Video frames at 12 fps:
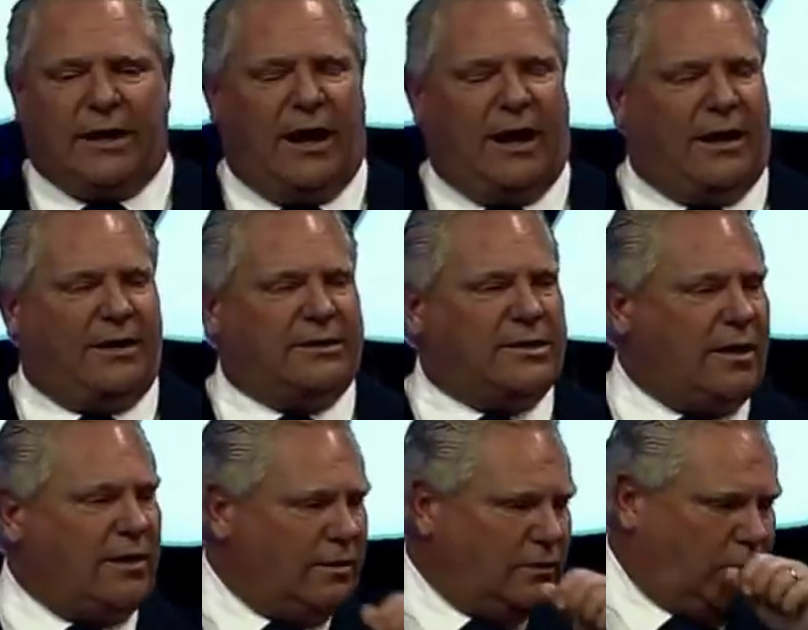does
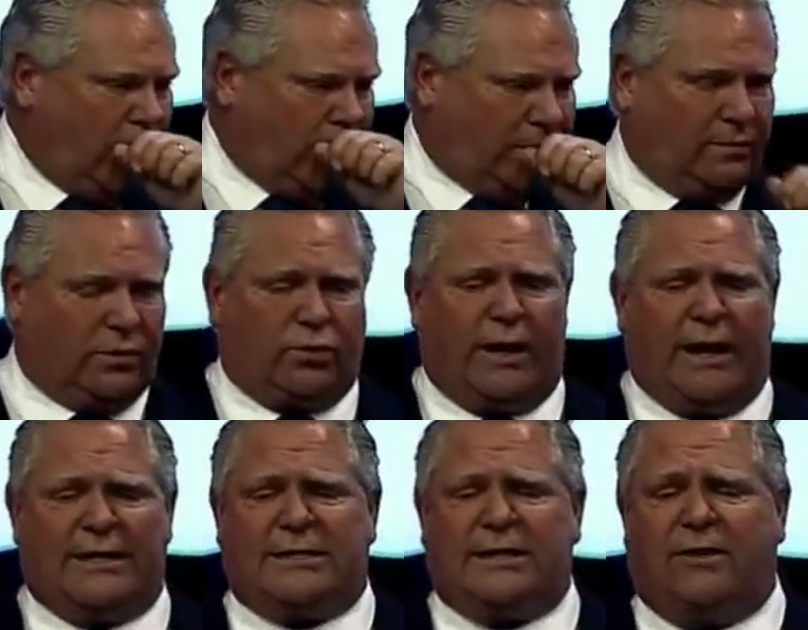
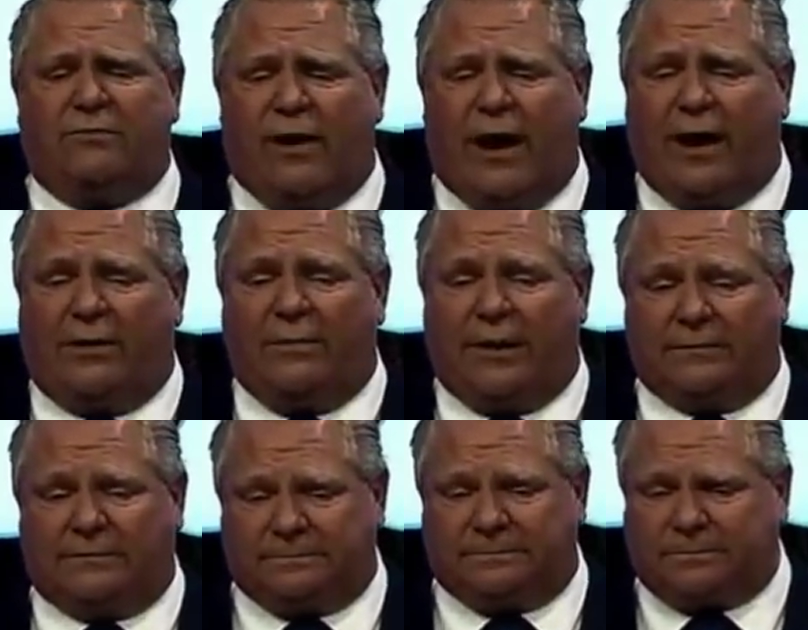creates the
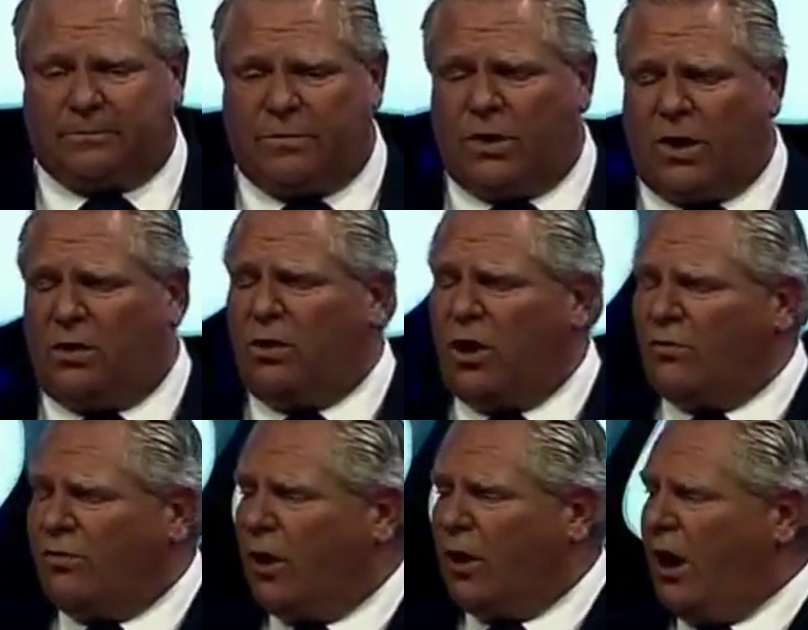environment
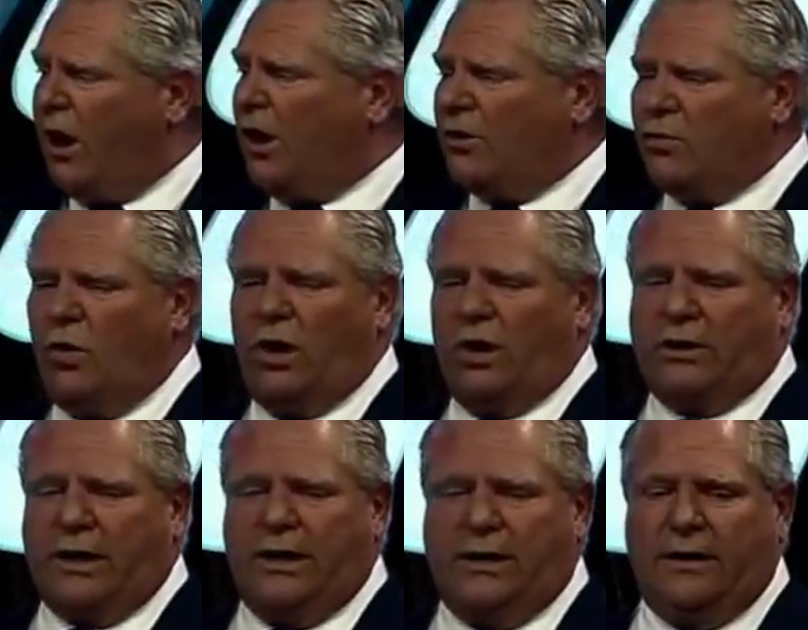for
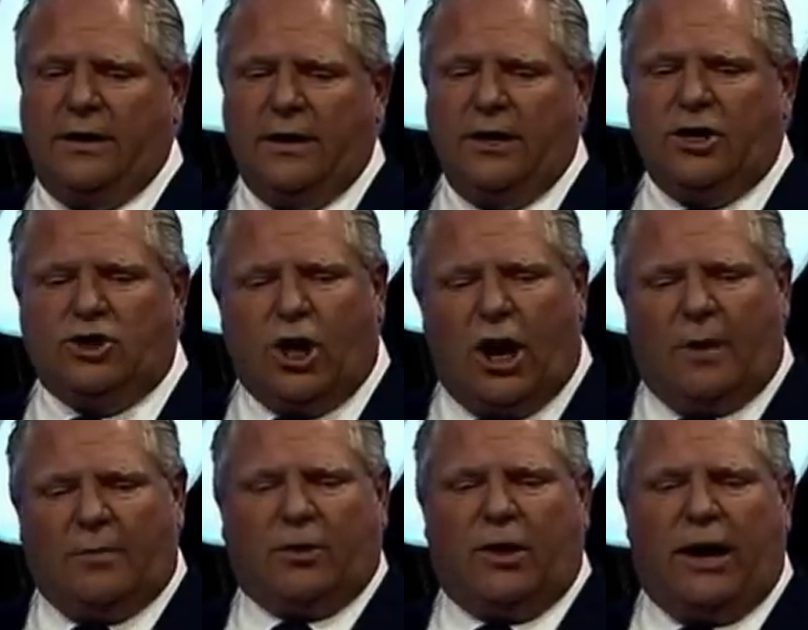hard-working
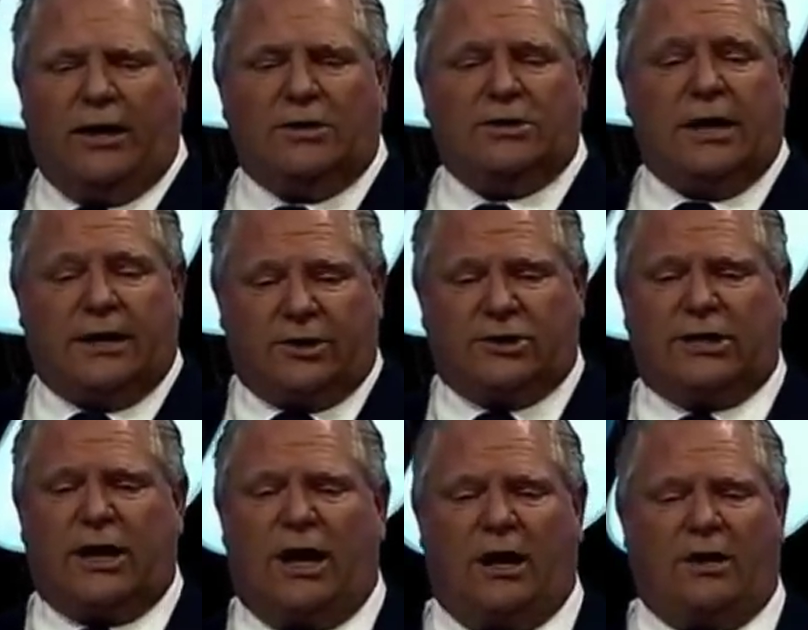job creators like
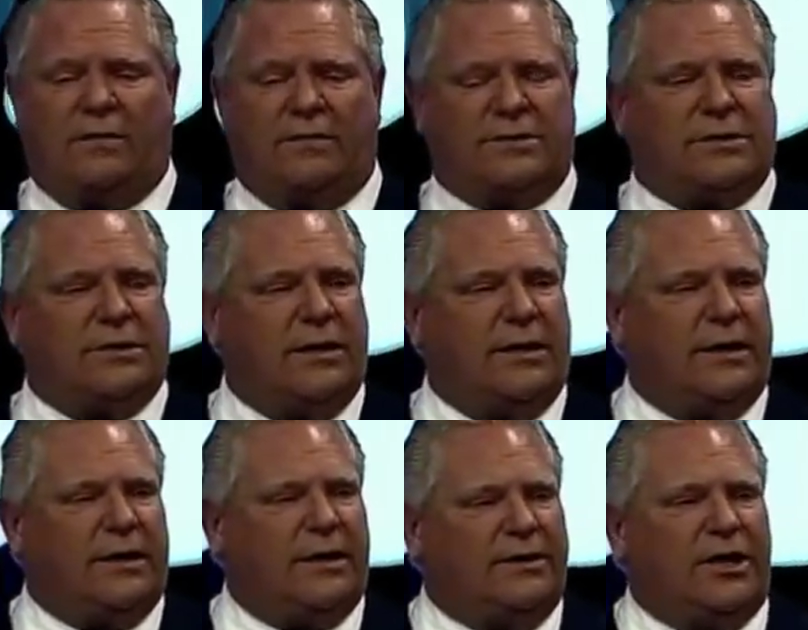yourselves
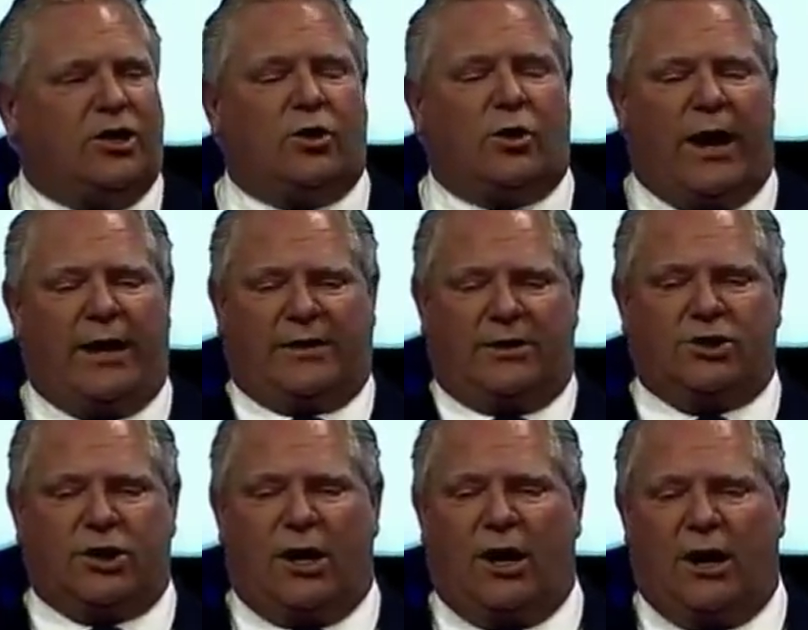to create the
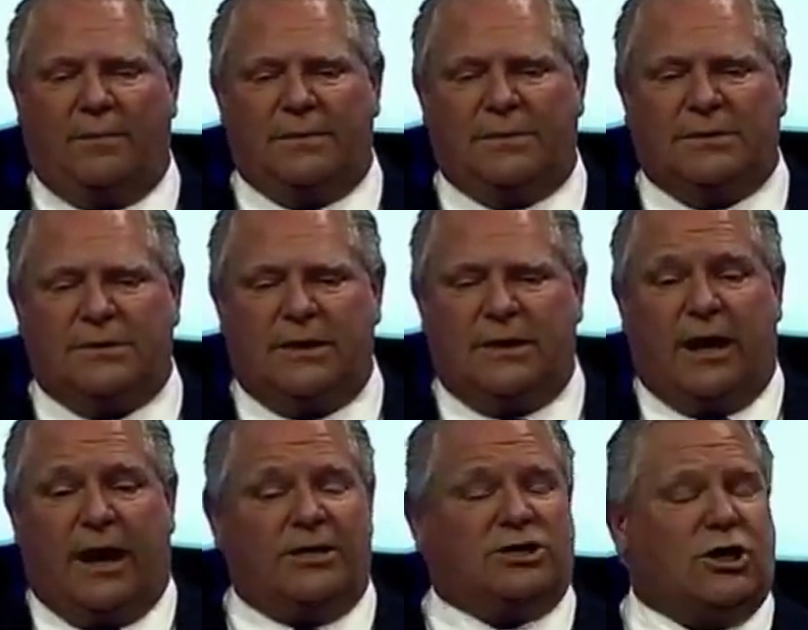jobs.
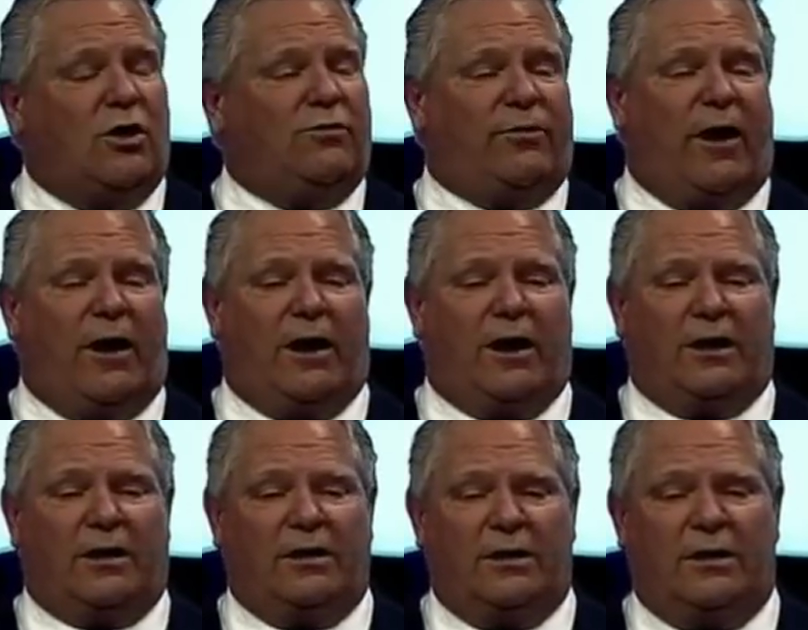And so far,